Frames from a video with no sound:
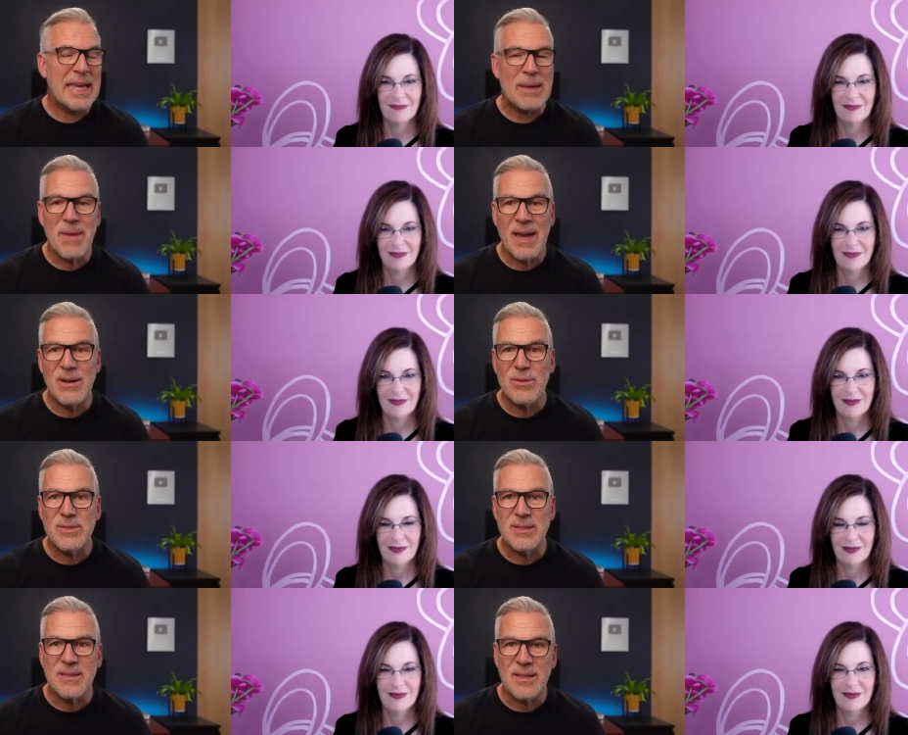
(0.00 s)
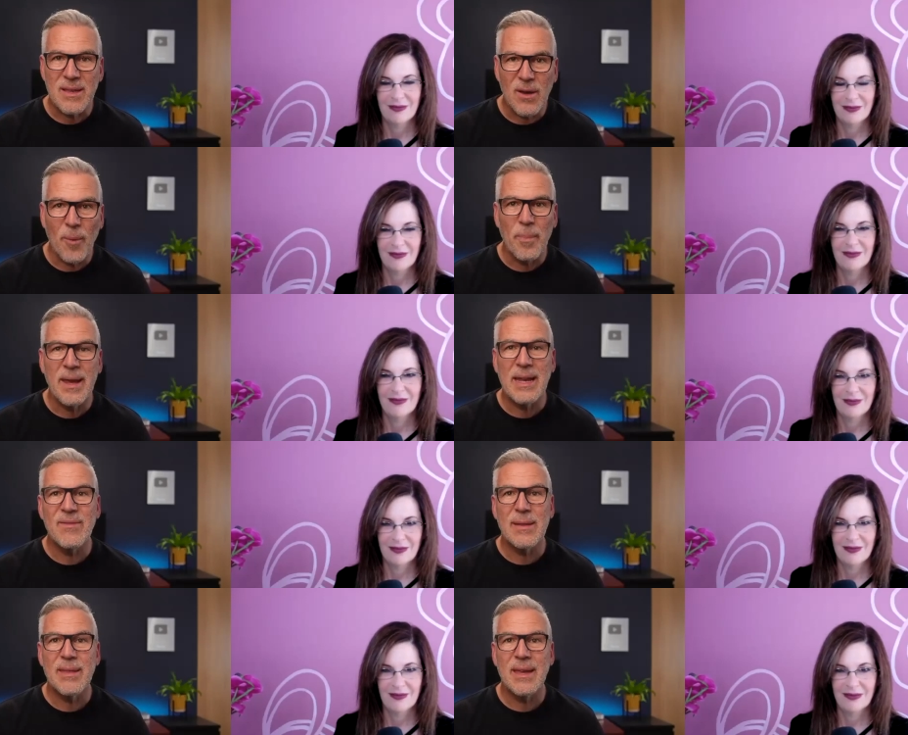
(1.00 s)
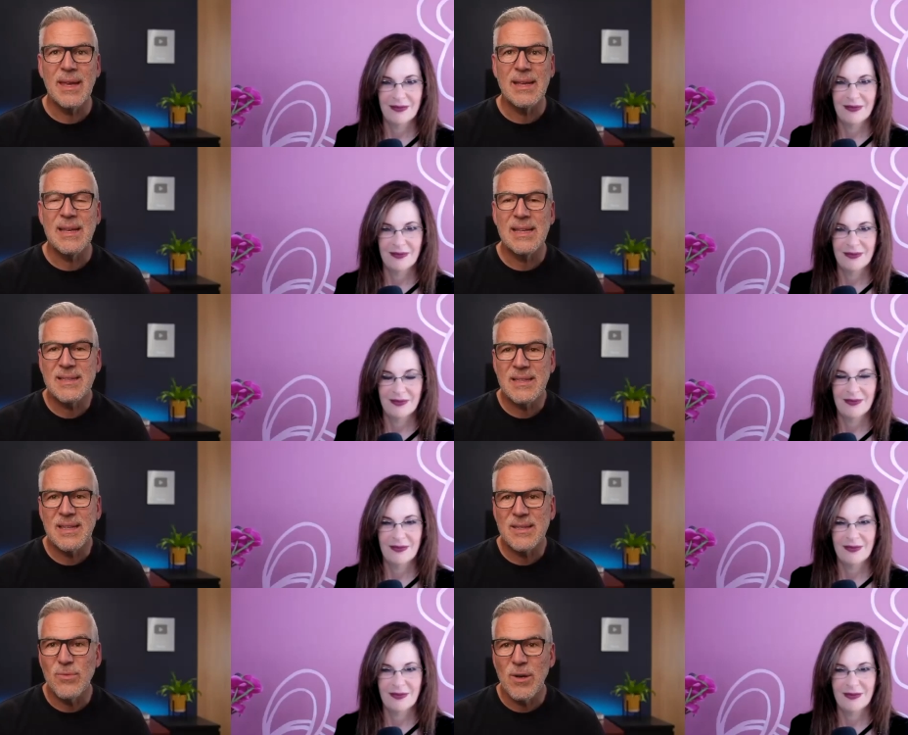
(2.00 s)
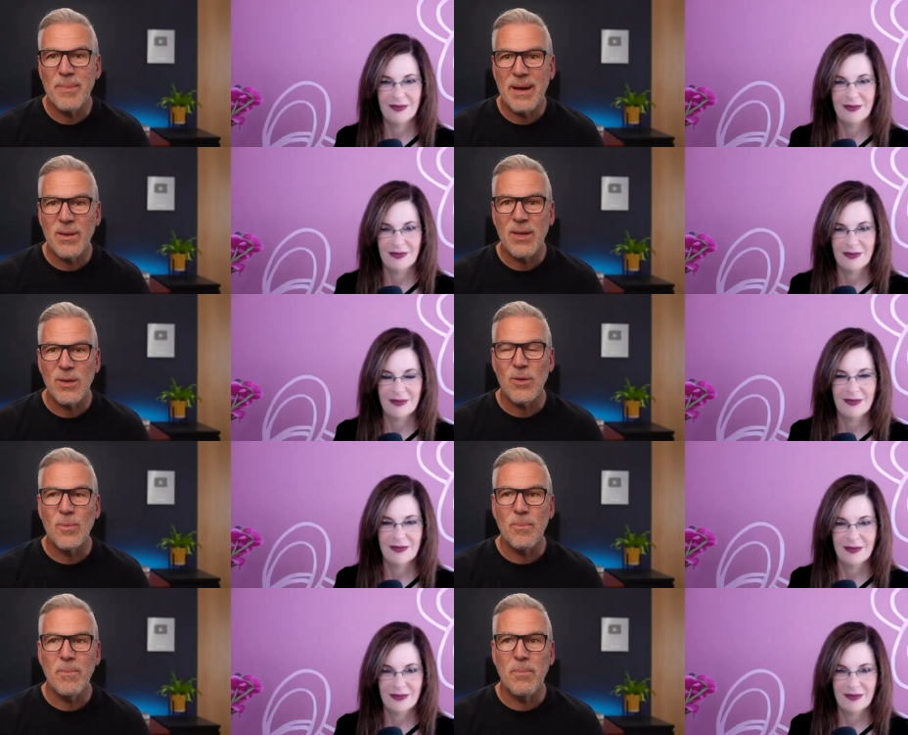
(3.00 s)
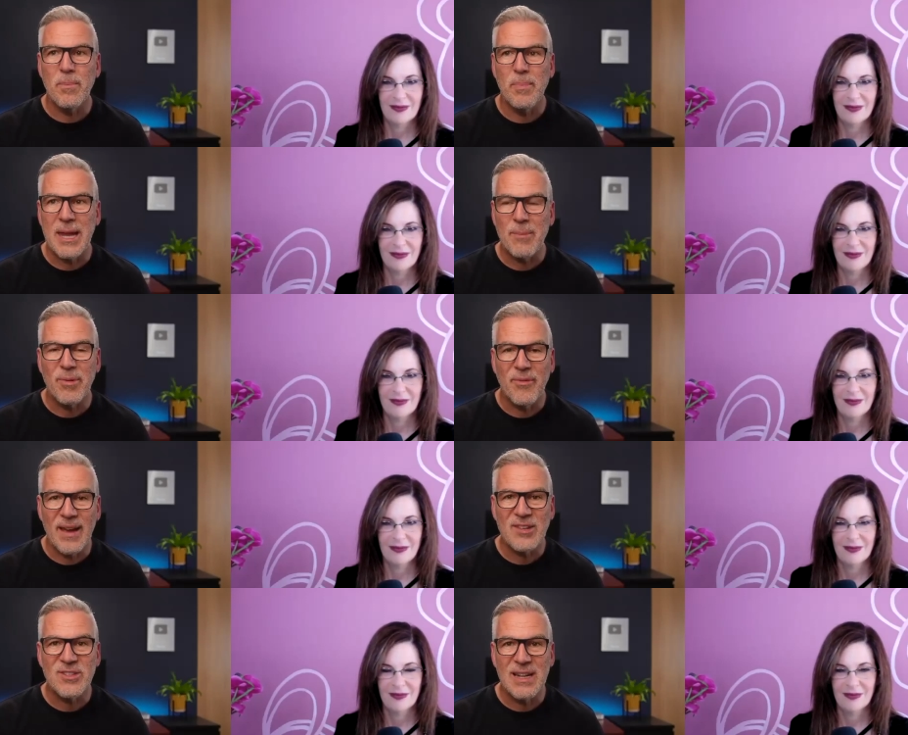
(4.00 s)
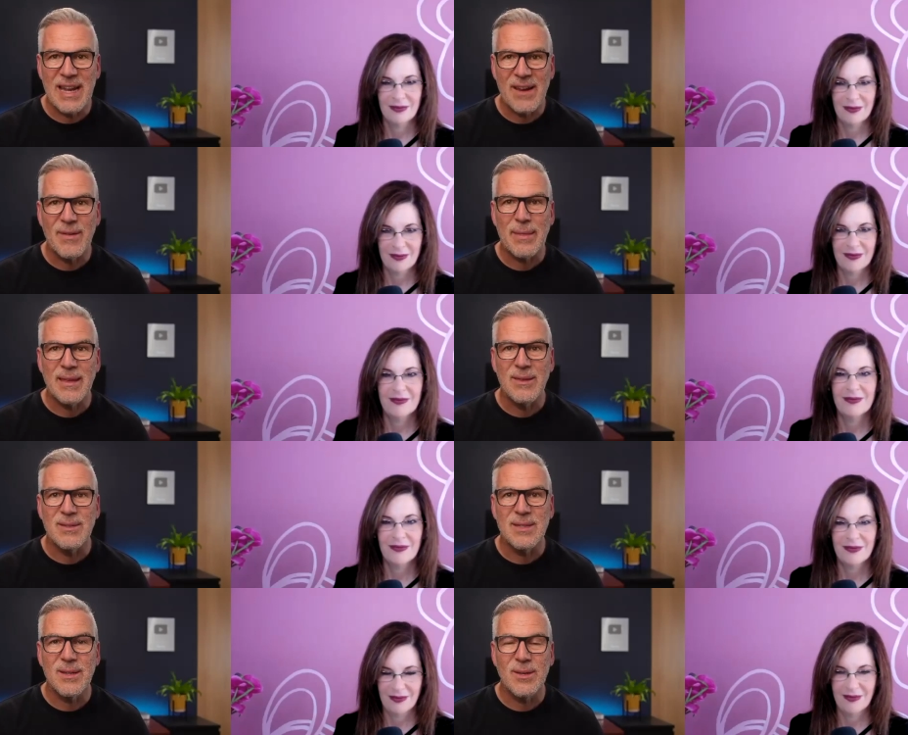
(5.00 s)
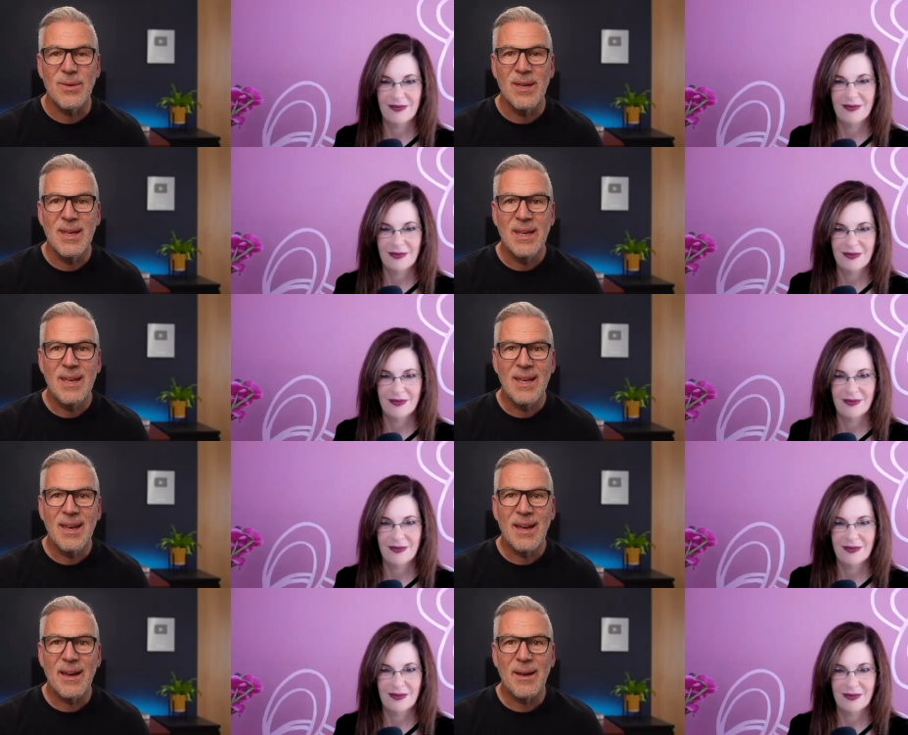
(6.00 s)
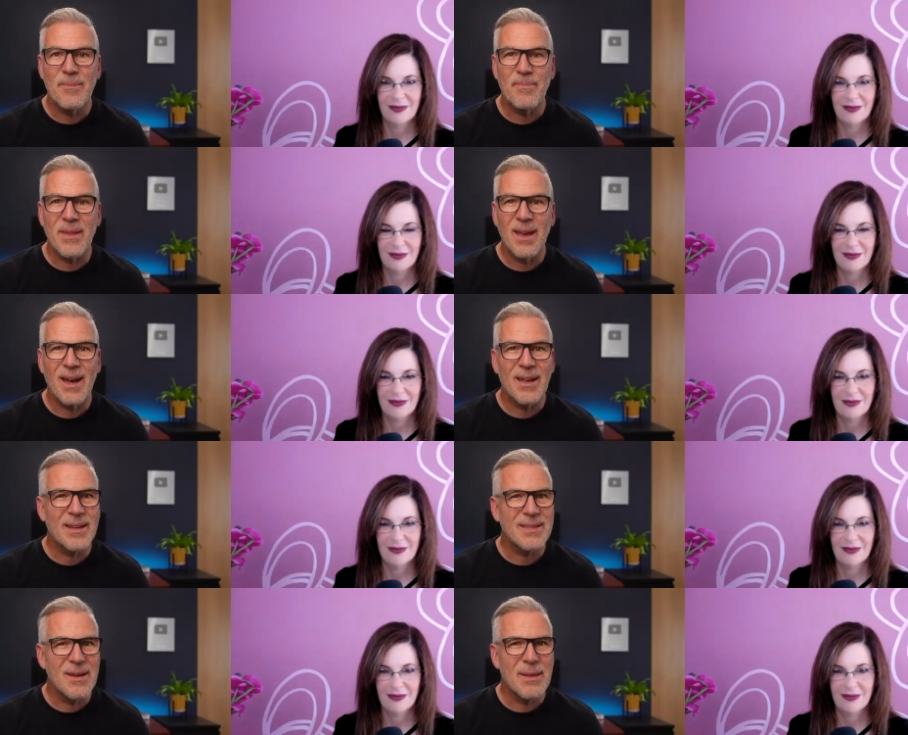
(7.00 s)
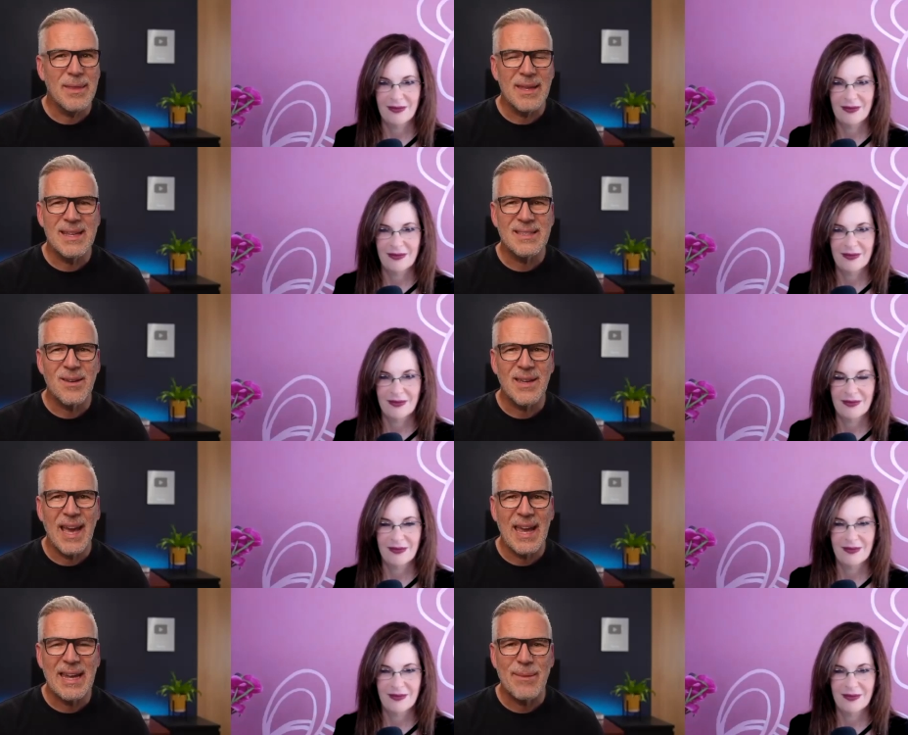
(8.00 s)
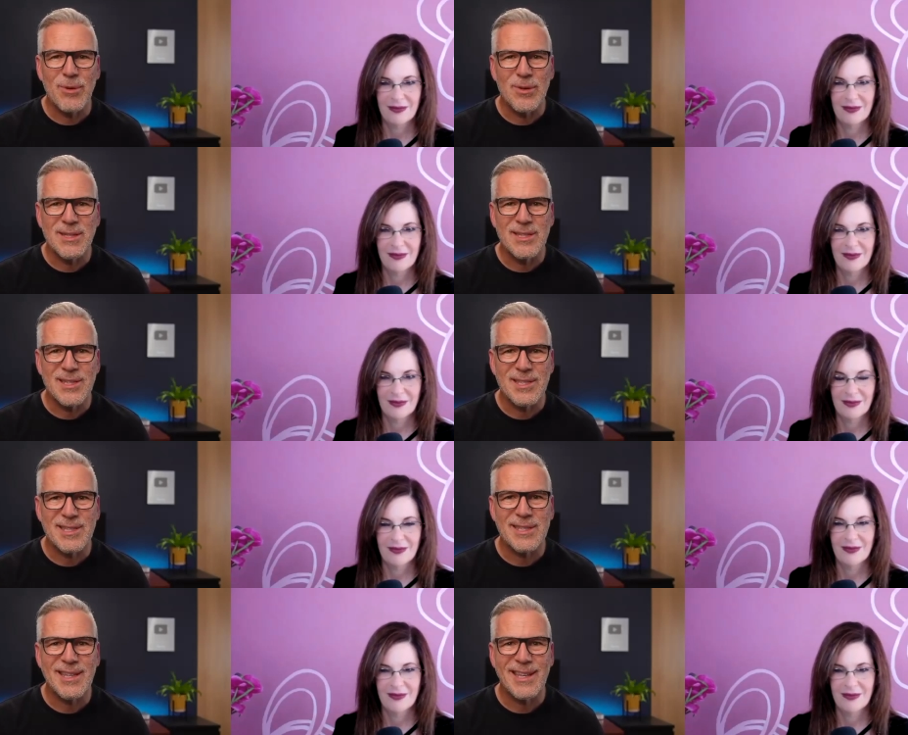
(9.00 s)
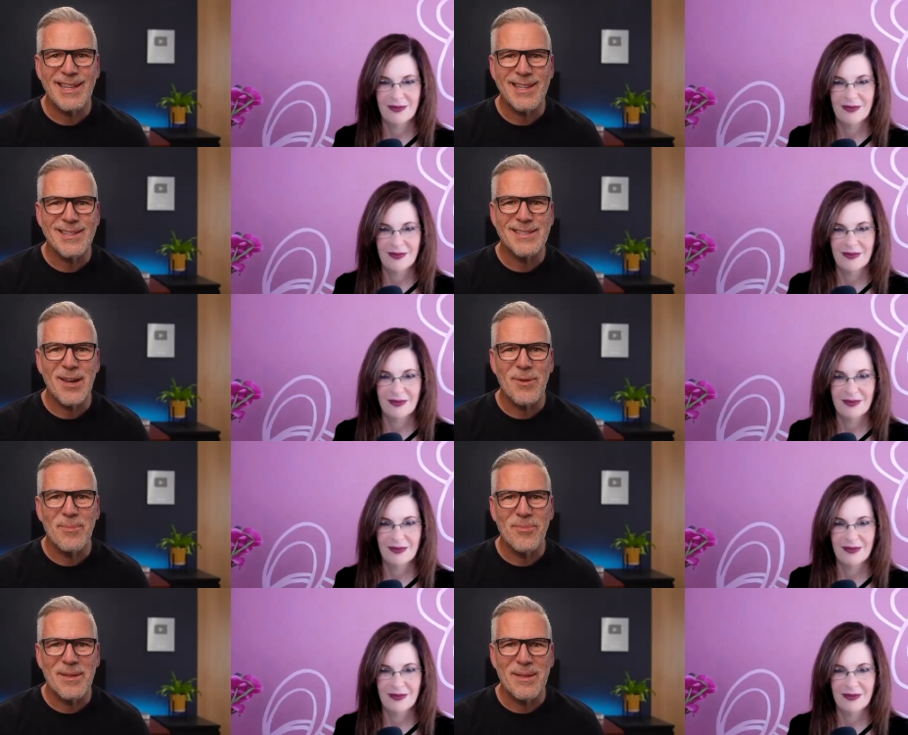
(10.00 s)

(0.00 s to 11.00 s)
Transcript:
Speaker 1: emails and the copy and everything. It, it's it's all about you being professional in everything you do. Um, and I don't think it's okay anymore to just uh, show up